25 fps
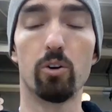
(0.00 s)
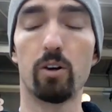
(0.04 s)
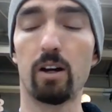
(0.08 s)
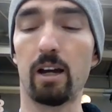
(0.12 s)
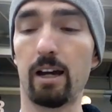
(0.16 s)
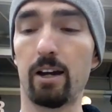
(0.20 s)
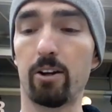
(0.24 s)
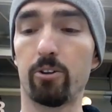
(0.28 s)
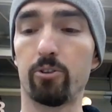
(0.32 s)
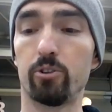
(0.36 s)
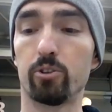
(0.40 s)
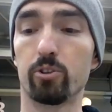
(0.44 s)

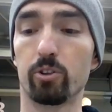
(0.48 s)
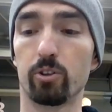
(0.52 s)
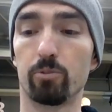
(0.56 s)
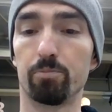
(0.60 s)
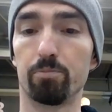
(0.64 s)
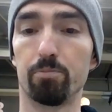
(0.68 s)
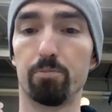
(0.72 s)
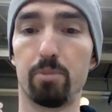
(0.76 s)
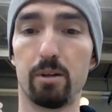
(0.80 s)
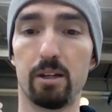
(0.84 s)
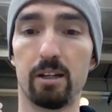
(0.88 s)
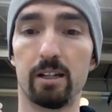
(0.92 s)
how you're
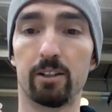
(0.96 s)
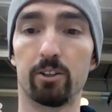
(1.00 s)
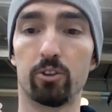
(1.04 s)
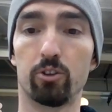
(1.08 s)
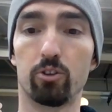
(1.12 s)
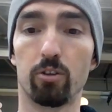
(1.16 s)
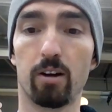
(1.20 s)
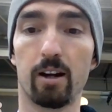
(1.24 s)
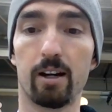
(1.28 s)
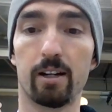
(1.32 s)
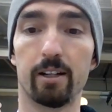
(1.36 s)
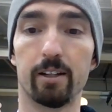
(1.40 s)
being
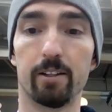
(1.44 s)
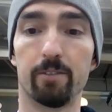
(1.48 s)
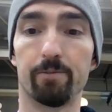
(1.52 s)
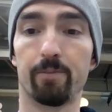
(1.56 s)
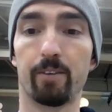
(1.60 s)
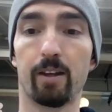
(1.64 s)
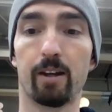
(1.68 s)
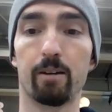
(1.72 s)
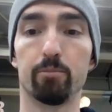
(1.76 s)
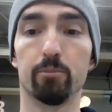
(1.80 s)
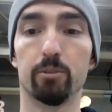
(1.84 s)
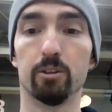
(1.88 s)
graded.
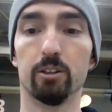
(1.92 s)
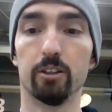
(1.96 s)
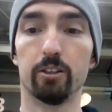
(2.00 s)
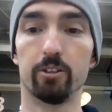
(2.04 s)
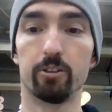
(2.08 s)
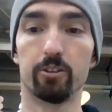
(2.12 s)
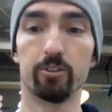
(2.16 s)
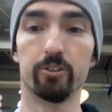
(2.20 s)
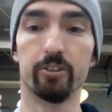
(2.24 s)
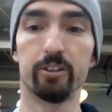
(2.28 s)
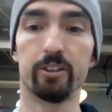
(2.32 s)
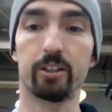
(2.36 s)
I'm
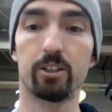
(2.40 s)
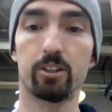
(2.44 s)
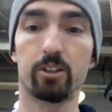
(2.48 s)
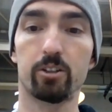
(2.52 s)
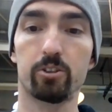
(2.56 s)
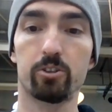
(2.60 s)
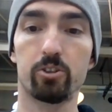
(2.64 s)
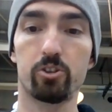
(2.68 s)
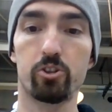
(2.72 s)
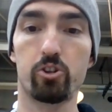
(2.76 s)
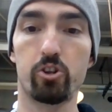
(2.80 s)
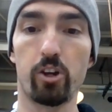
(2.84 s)
literally
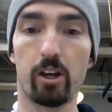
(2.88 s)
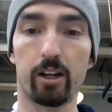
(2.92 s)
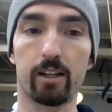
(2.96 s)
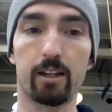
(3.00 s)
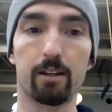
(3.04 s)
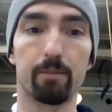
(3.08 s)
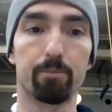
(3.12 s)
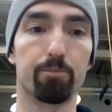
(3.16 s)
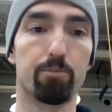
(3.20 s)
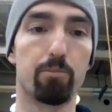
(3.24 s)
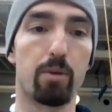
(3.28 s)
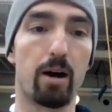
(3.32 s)

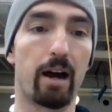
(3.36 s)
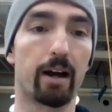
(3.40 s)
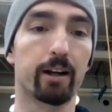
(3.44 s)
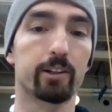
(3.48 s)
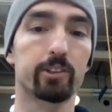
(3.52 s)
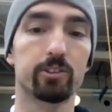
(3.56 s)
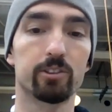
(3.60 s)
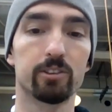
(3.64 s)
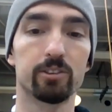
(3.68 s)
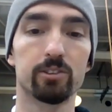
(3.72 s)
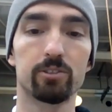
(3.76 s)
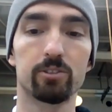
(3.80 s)
checking
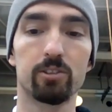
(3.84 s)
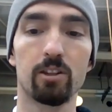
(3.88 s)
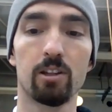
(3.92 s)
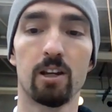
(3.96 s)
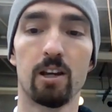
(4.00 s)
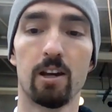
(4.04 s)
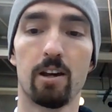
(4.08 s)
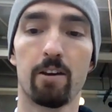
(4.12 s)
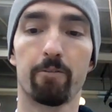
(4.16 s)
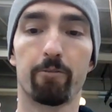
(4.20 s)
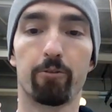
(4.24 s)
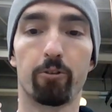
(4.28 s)
boxes
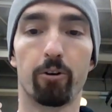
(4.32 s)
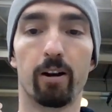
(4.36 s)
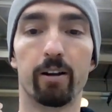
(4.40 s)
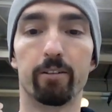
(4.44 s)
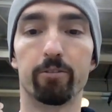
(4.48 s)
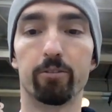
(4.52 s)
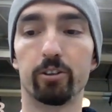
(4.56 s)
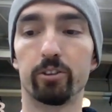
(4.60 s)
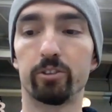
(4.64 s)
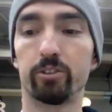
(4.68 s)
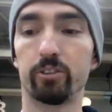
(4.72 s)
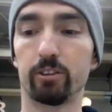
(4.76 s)
for
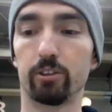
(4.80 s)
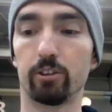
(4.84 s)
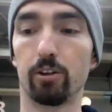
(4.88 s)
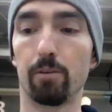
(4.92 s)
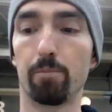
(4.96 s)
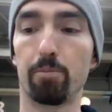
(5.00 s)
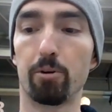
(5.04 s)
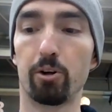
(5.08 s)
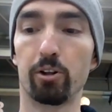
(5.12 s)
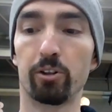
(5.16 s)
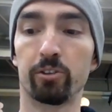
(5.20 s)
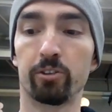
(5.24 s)
every single
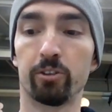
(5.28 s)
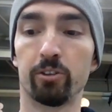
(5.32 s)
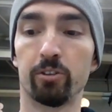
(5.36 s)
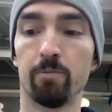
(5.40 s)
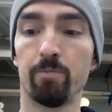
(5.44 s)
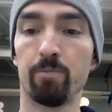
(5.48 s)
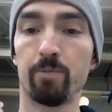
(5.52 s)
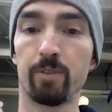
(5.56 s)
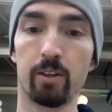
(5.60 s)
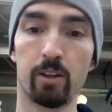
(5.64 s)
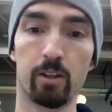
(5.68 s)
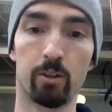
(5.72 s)
person
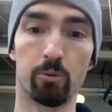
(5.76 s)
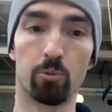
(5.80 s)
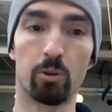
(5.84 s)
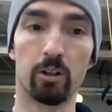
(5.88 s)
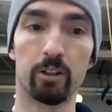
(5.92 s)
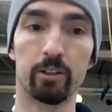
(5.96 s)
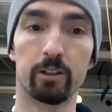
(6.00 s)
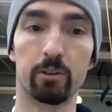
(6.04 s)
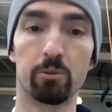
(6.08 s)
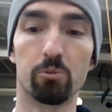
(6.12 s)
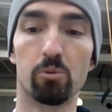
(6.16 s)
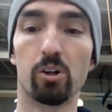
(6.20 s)
in
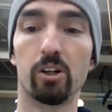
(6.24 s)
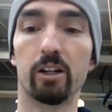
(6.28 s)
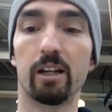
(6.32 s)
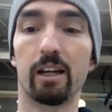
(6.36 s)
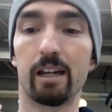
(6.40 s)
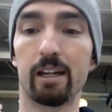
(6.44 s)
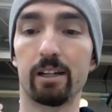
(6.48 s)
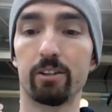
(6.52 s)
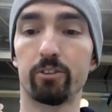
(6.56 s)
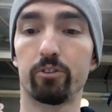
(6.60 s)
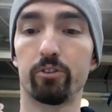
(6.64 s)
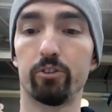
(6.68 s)
welding 1
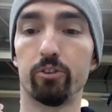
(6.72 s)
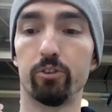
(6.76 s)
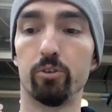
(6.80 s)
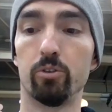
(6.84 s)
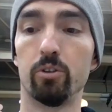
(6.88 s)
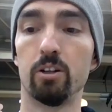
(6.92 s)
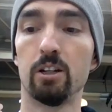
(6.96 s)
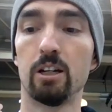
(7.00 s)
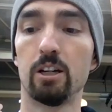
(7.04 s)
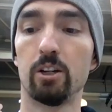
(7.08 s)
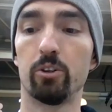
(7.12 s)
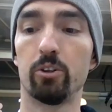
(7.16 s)
and 2
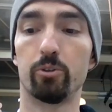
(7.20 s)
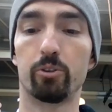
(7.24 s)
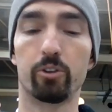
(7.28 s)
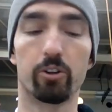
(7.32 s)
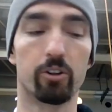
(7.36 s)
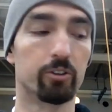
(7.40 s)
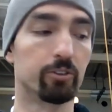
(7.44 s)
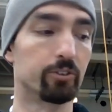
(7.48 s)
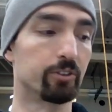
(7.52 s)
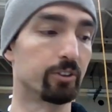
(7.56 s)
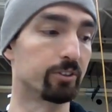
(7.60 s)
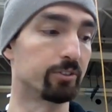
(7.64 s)
who
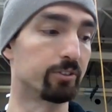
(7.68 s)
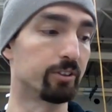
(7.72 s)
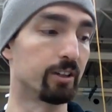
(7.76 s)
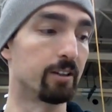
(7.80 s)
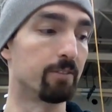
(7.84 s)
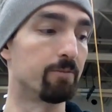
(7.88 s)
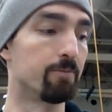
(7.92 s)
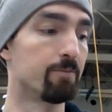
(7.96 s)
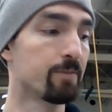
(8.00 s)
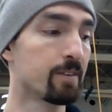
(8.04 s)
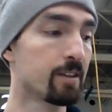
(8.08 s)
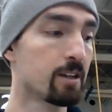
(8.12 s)
turns this
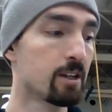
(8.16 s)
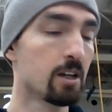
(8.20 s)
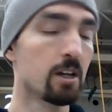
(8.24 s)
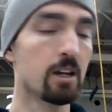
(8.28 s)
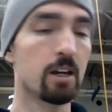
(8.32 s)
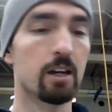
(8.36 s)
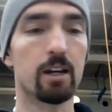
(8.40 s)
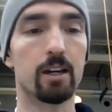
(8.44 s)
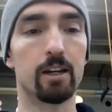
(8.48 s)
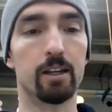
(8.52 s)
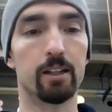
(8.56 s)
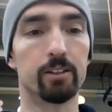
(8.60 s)
in.
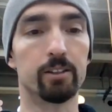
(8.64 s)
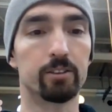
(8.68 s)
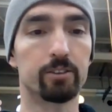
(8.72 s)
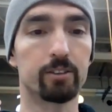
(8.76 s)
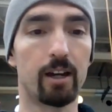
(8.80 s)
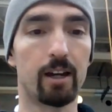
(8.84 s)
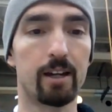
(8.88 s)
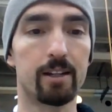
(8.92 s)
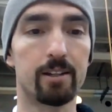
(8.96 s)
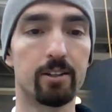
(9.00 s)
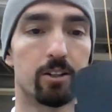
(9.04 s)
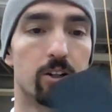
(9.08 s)
And
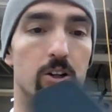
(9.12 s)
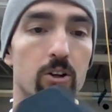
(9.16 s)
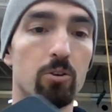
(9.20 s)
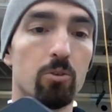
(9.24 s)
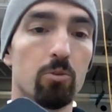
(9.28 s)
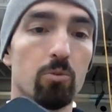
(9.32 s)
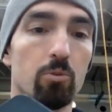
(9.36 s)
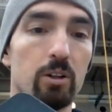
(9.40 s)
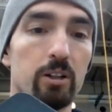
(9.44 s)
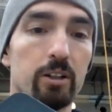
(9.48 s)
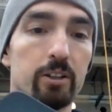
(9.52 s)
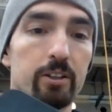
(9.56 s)
side note,
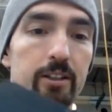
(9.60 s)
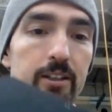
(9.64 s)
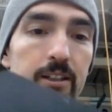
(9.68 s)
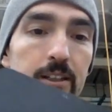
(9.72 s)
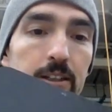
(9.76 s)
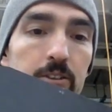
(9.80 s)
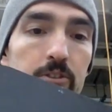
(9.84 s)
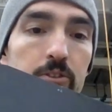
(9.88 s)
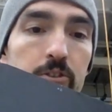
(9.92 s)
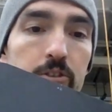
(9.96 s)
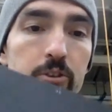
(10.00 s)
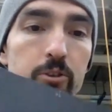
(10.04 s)

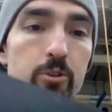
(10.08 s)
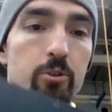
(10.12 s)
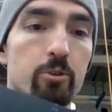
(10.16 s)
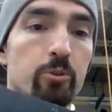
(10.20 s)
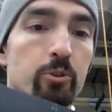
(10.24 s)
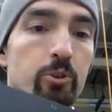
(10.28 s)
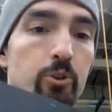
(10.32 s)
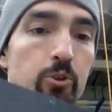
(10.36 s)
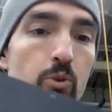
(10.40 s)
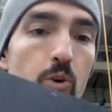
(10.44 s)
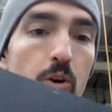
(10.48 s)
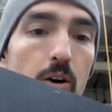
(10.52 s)
welding 2,
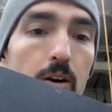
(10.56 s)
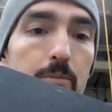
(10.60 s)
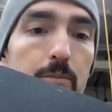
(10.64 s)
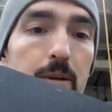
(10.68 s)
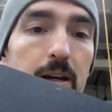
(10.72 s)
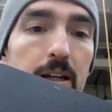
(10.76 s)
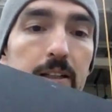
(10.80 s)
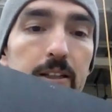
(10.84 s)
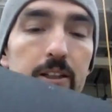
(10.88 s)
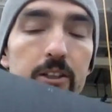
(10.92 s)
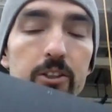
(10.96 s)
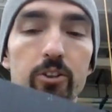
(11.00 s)
you are
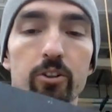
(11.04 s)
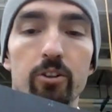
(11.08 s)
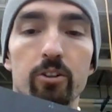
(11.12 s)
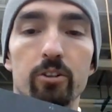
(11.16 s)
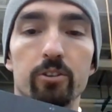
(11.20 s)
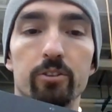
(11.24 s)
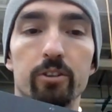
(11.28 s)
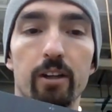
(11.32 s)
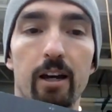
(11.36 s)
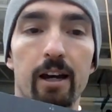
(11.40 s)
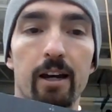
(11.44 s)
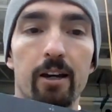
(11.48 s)
making
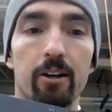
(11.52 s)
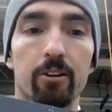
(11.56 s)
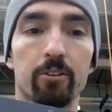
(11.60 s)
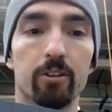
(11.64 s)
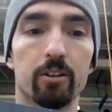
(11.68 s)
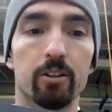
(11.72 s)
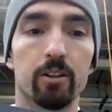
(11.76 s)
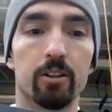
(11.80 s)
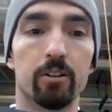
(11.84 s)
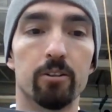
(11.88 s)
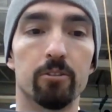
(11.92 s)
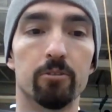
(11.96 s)
yours out
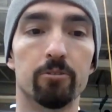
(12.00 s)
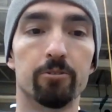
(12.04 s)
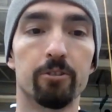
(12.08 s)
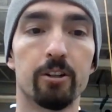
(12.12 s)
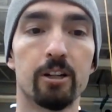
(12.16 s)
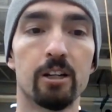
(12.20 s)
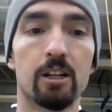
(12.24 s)
of